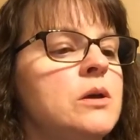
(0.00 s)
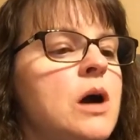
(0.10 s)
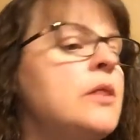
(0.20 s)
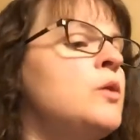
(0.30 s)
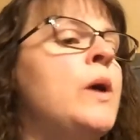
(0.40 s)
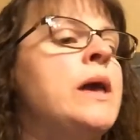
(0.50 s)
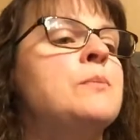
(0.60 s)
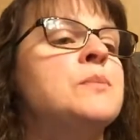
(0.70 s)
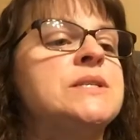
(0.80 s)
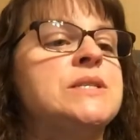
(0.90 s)
On the way
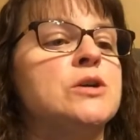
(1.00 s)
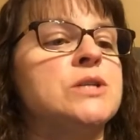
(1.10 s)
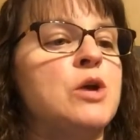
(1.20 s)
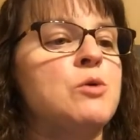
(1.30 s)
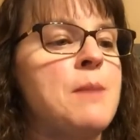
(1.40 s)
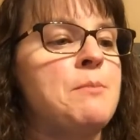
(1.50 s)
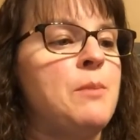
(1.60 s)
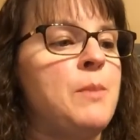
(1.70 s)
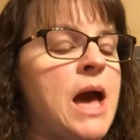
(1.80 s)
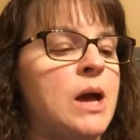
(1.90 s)
up the stairs, I grab my
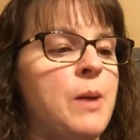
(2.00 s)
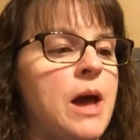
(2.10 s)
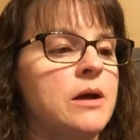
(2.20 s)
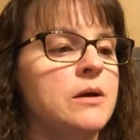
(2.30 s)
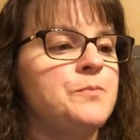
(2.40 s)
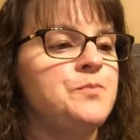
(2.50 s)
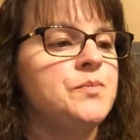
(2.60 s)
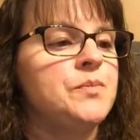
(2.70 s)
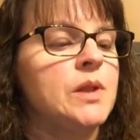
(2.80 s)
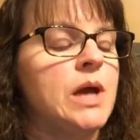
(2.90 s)
backpack.
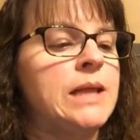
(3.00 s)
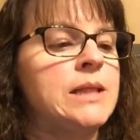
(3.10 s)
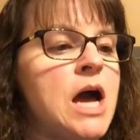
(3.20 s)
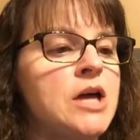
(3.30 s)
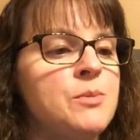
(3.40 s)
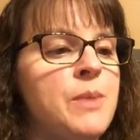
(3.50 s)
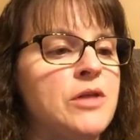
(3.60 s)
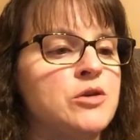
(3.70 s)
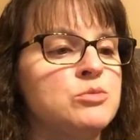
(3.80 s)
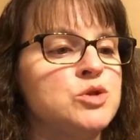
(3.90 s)
I lock the
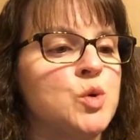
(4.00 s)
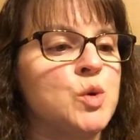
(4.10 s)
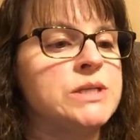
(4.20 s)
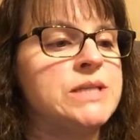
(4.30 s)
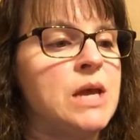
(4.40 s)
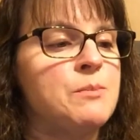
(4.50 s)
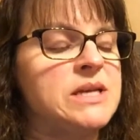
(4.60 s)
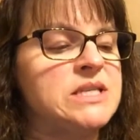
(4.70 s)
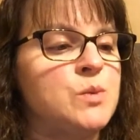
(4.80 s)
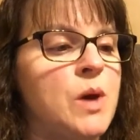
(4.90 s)
bathroom door and take my
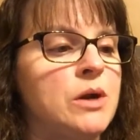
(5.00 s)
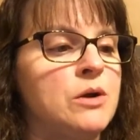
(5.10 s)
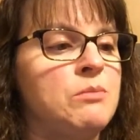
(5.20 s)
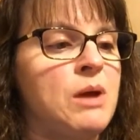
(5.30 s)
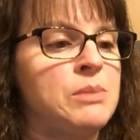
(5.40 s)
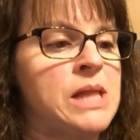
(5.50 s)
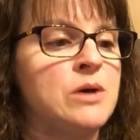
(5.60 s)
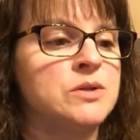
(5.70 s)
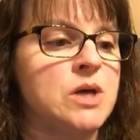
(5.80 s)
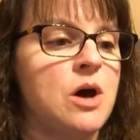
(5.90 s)
sweater and my
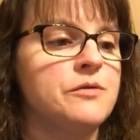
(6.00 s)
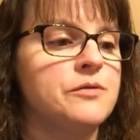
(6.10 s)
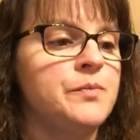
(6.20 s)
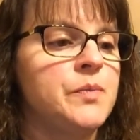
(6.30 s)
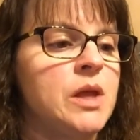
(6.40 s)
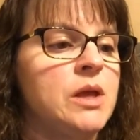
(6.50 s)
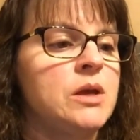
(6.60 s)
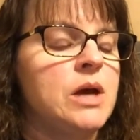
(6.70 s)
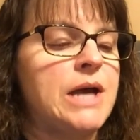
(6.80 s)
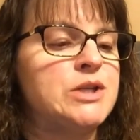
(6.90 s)
blouse off.
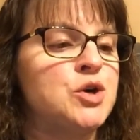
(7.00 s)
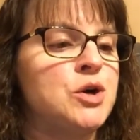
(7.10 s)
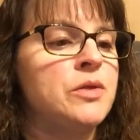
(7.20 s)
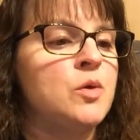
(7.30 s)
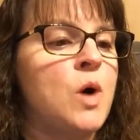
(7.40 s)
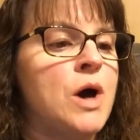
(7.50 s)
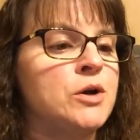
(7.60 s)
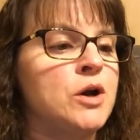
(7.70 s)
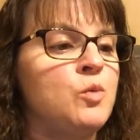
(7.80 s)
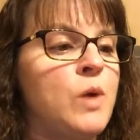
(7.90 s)
I turn on the water
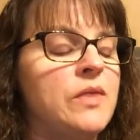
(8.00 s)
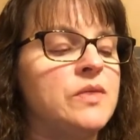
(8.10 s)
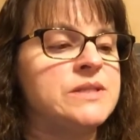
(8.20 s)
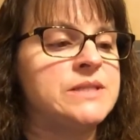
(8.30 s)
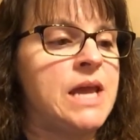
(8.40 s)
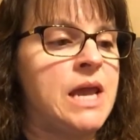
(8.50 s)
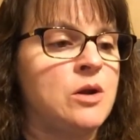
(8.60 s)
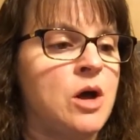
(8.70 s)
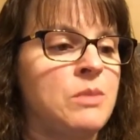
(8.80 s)
and wet the stain on